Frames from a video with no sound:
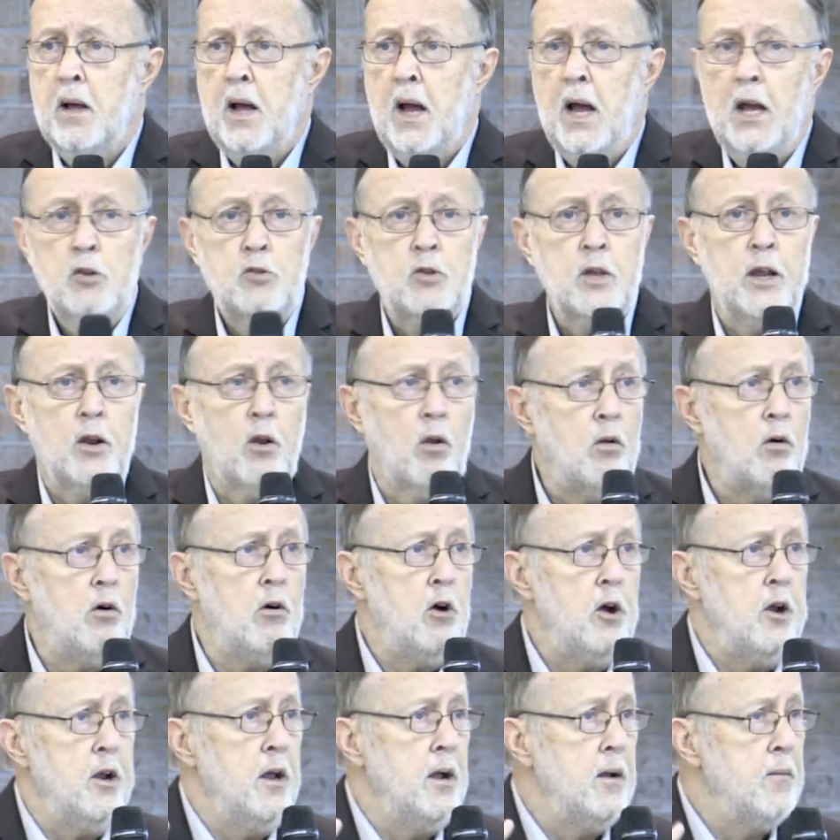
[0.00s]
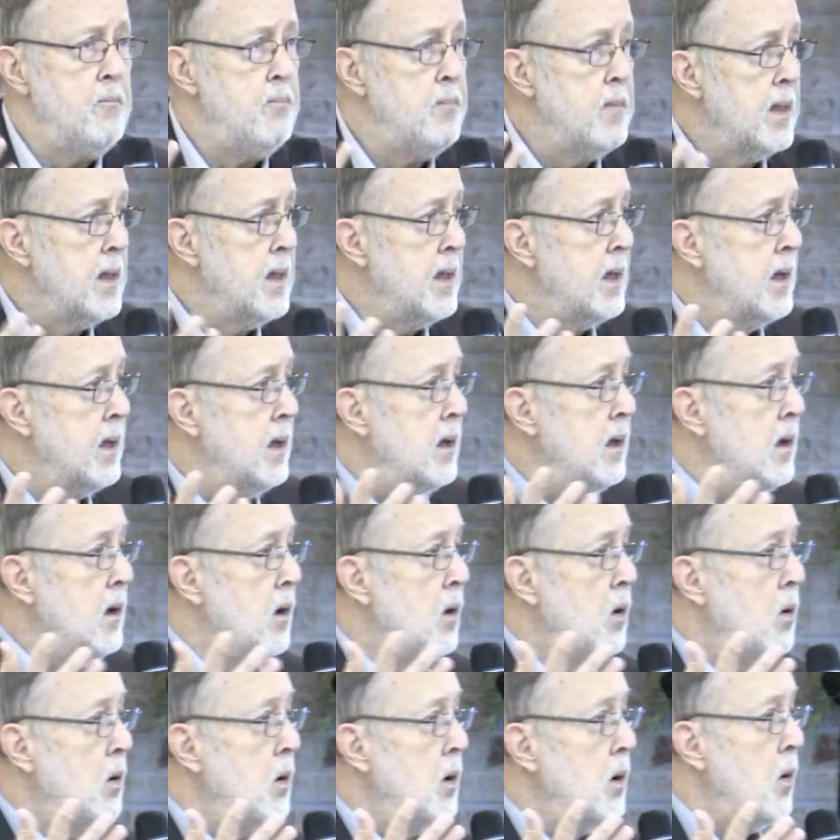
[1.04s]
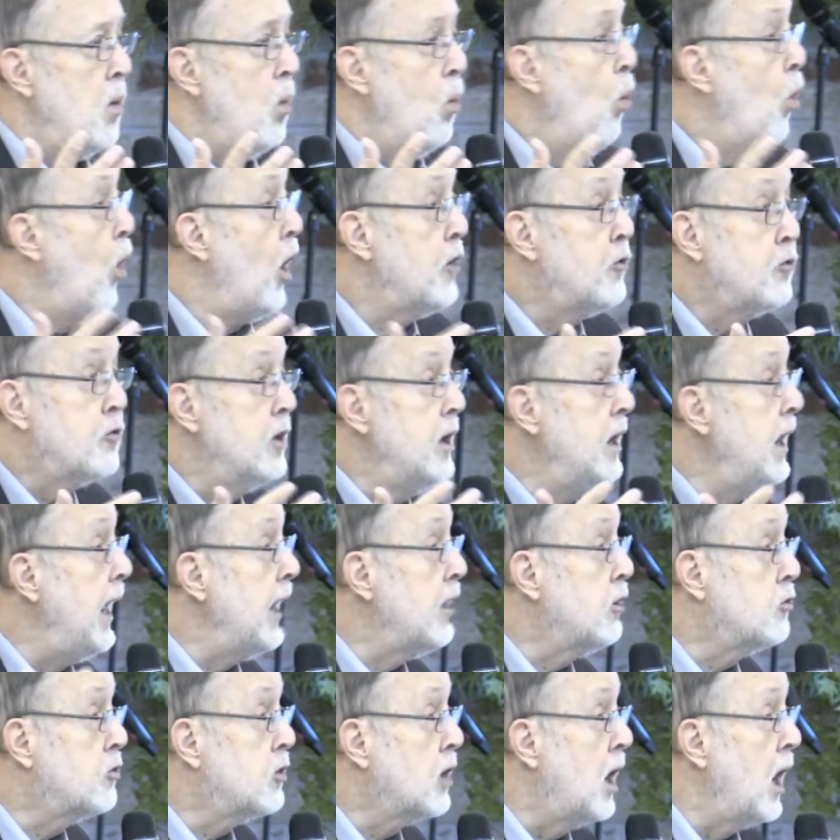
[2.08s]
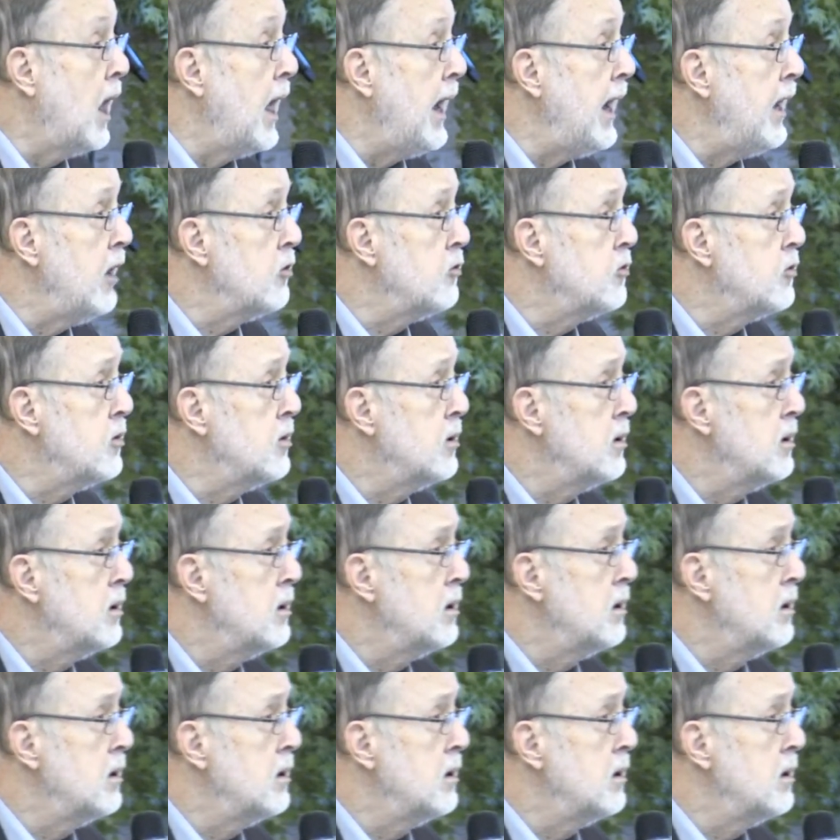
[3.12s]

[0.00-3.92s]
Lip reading: I said, Lord, what's the next class?